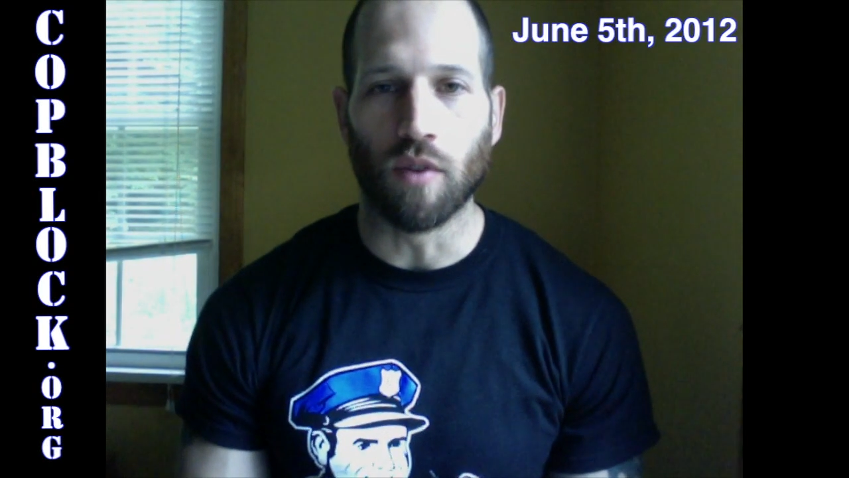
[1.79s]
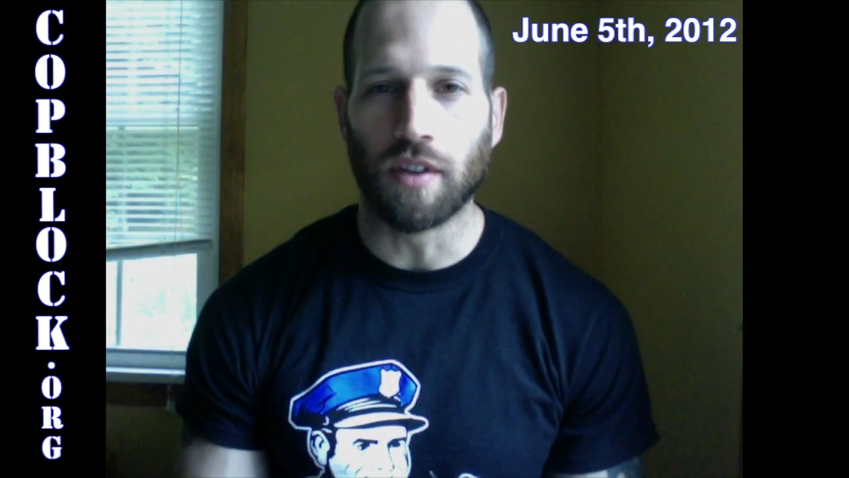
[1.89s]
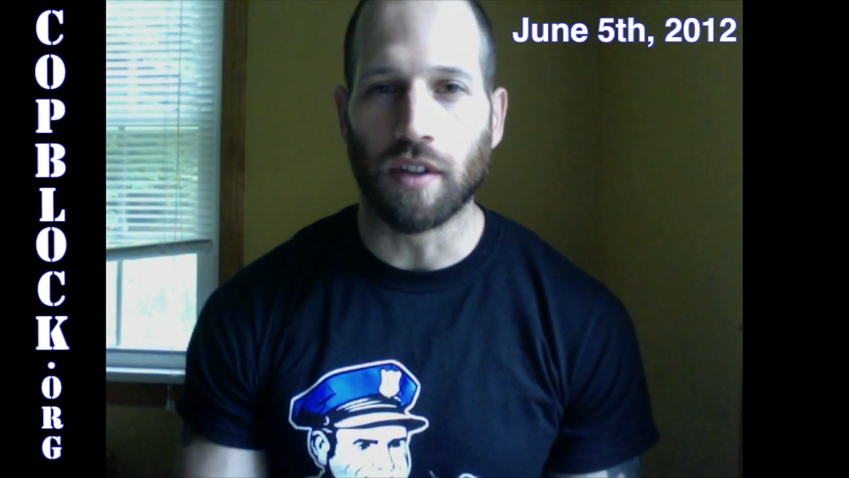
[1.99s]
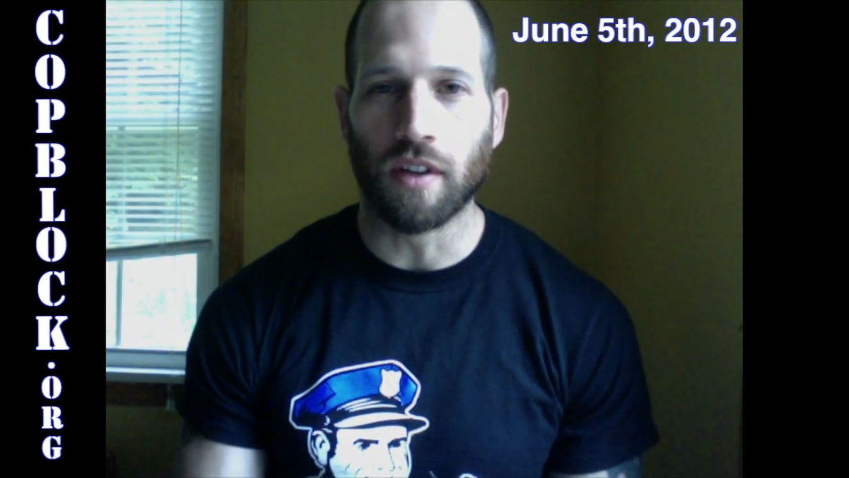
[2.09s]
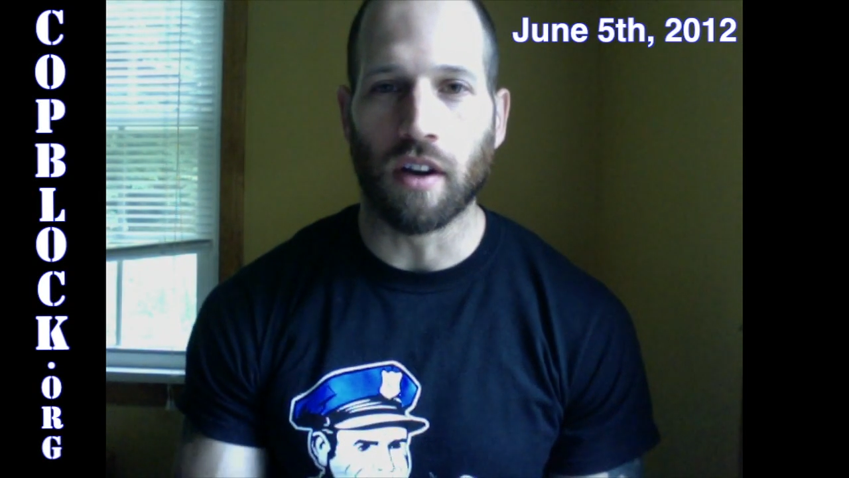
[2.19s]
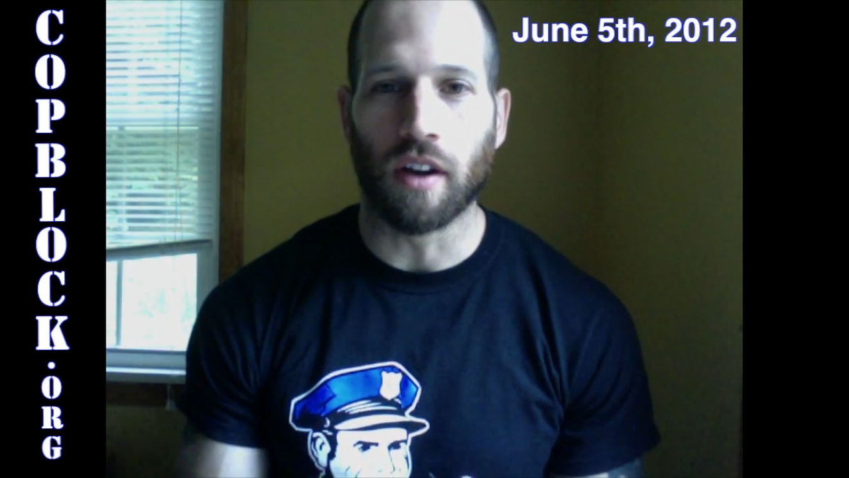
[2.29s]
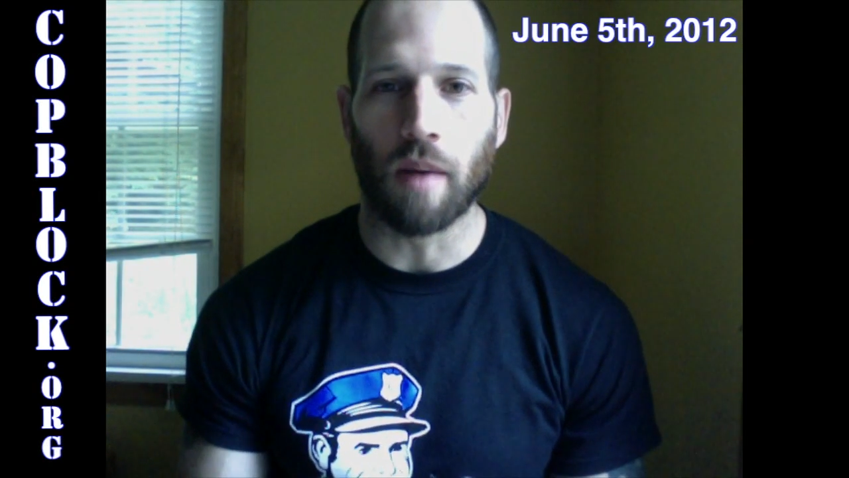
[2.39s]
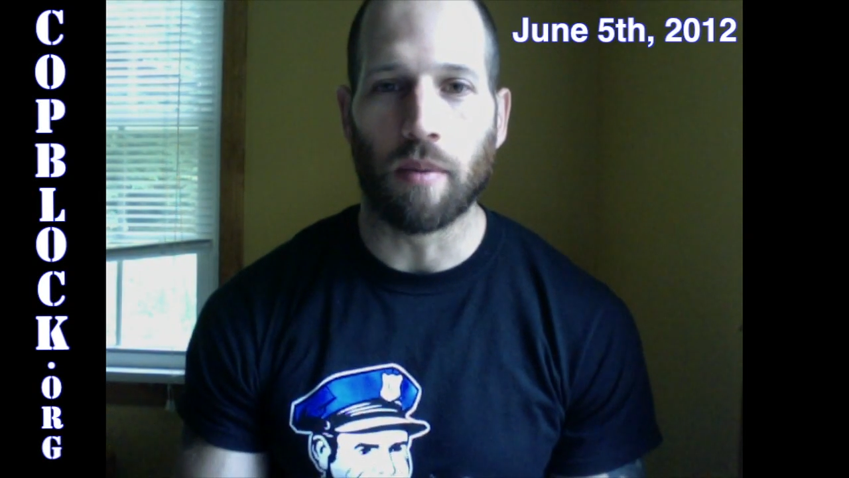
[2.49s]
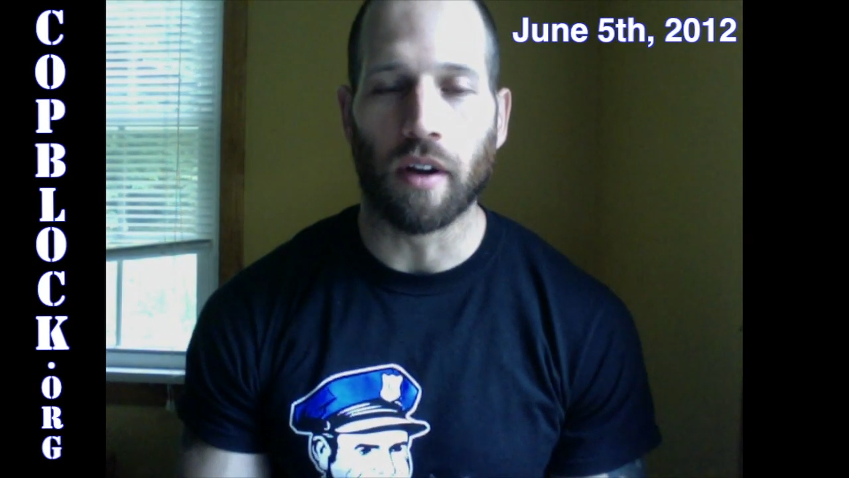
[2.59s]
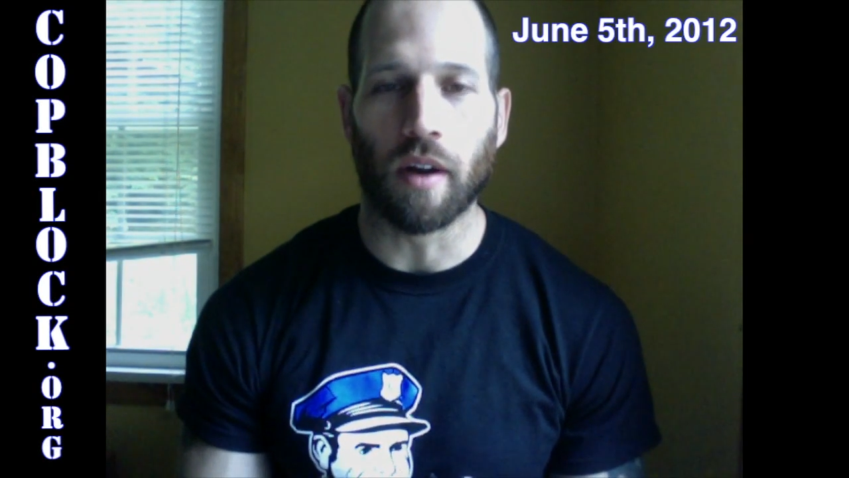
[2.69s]
Recently on
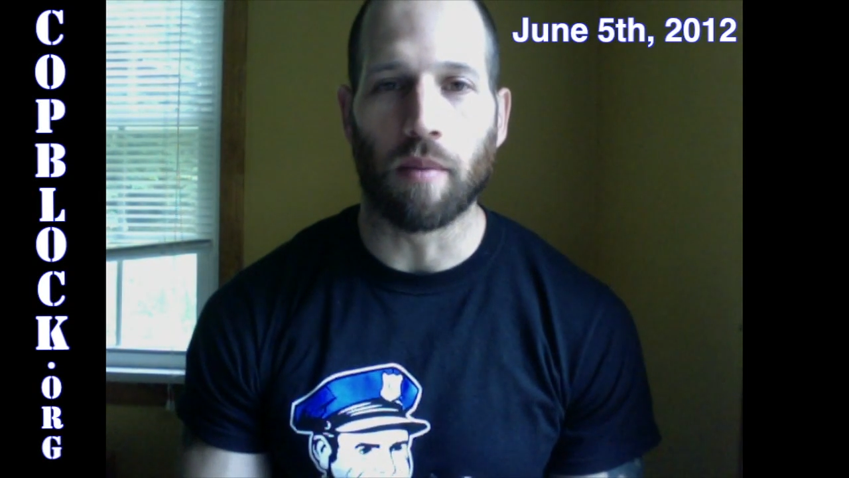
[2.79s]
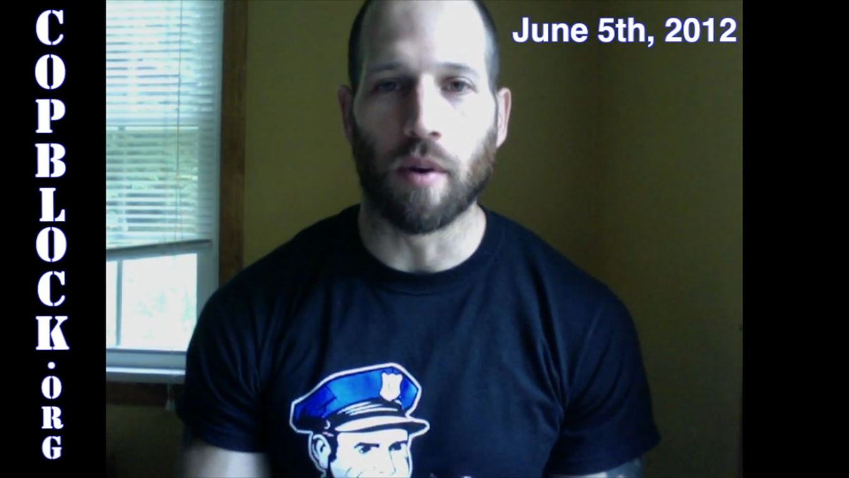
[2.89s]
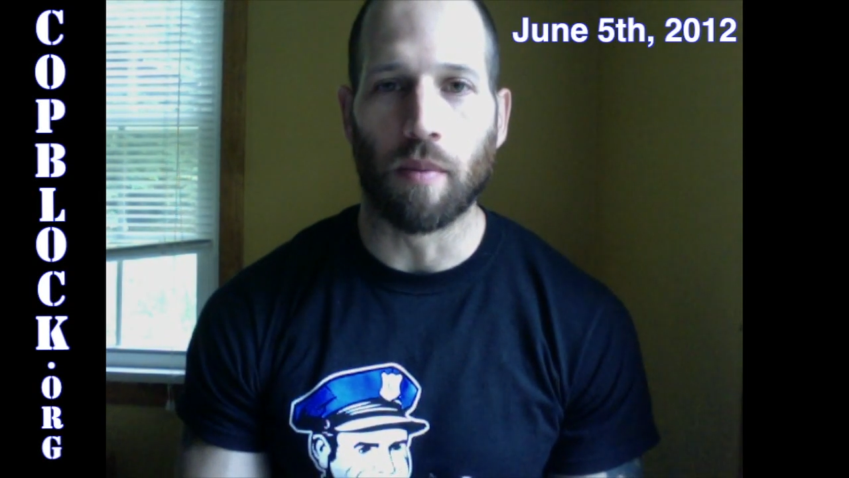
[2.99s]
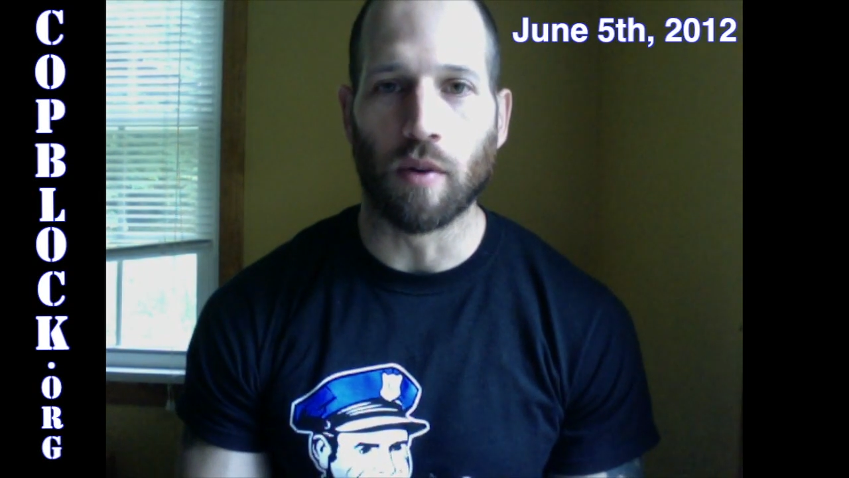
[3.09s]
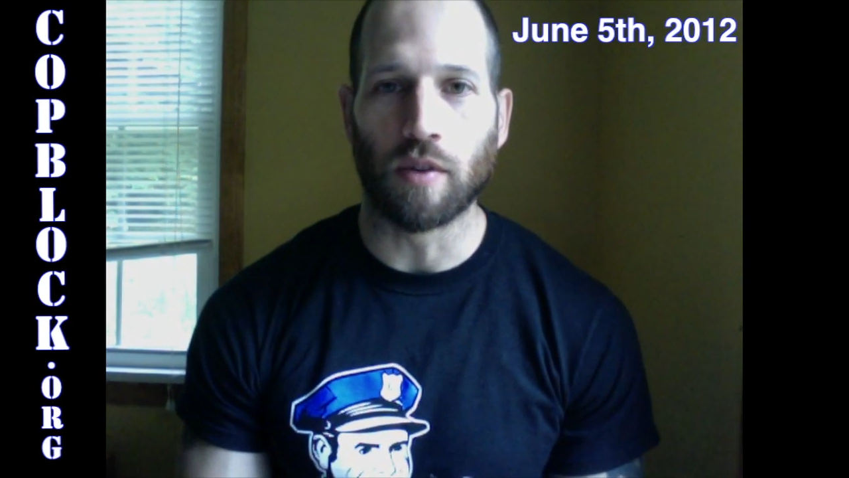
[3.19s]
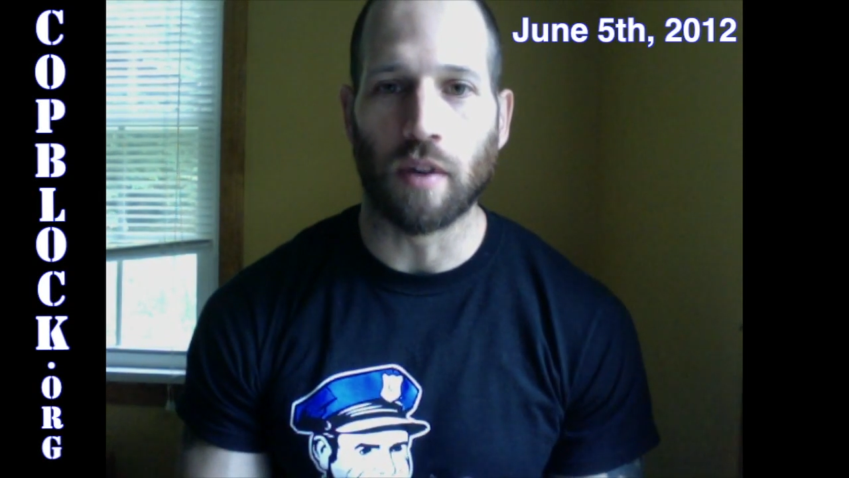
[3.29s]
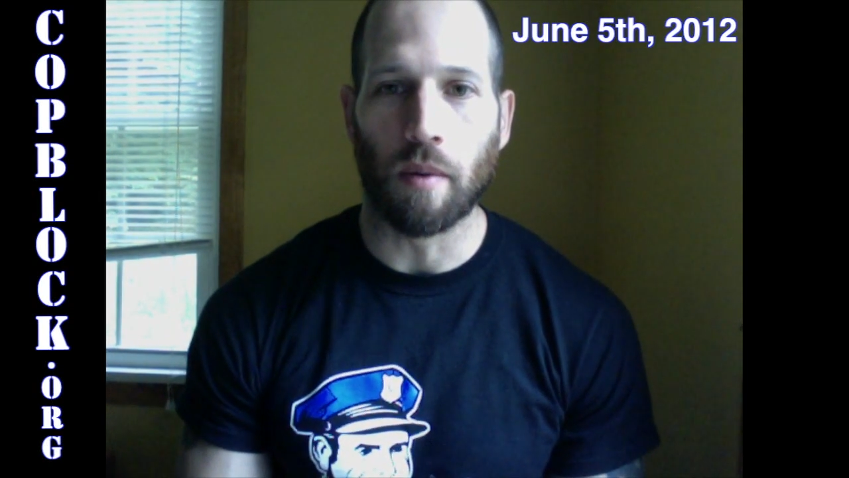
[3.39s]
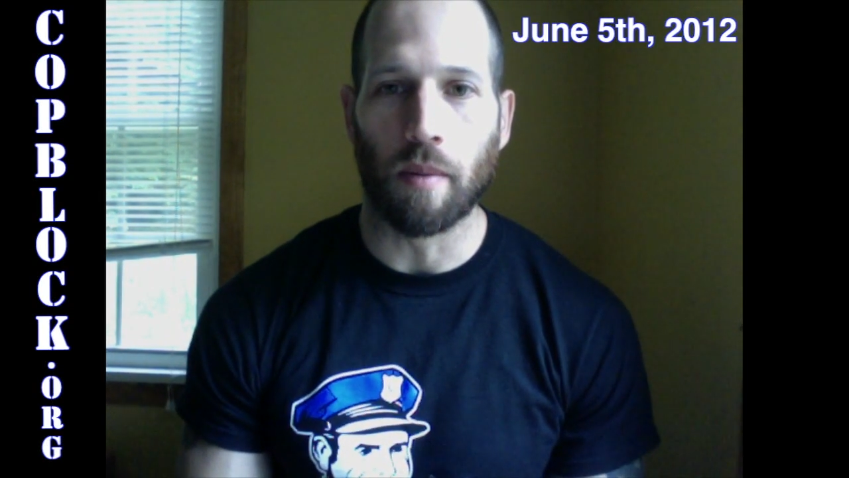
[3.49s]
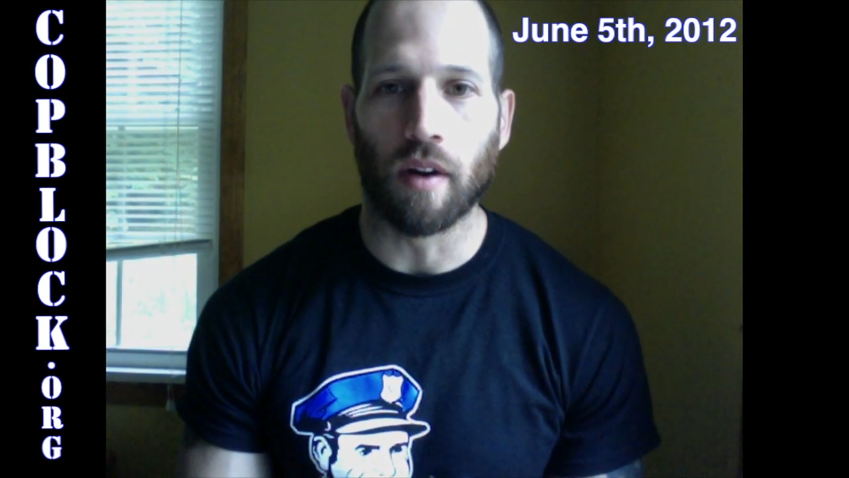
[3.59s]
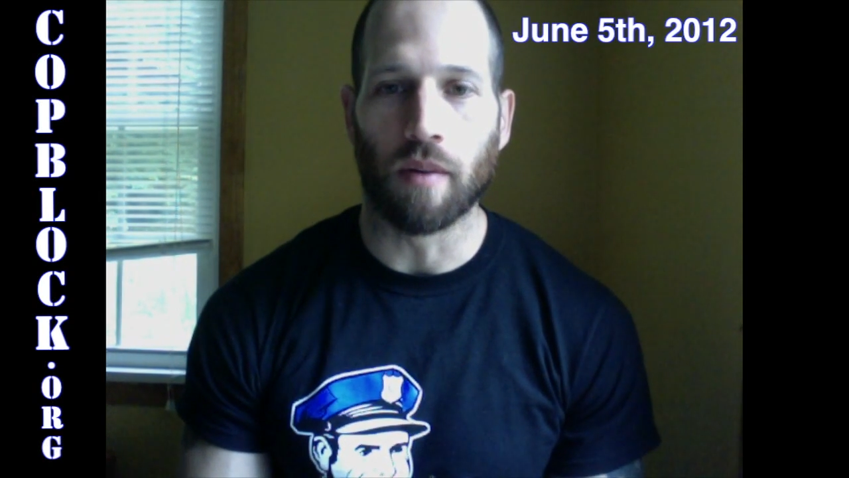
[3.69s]
Cop Block, I put a post up
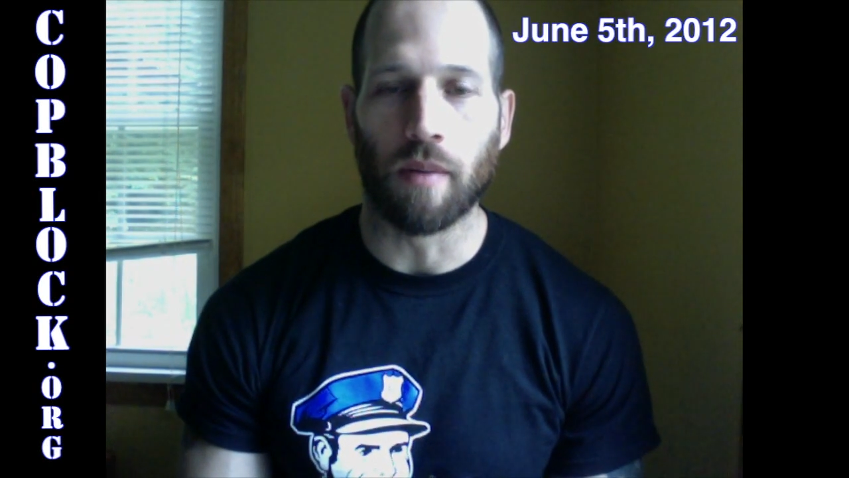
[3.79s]
about a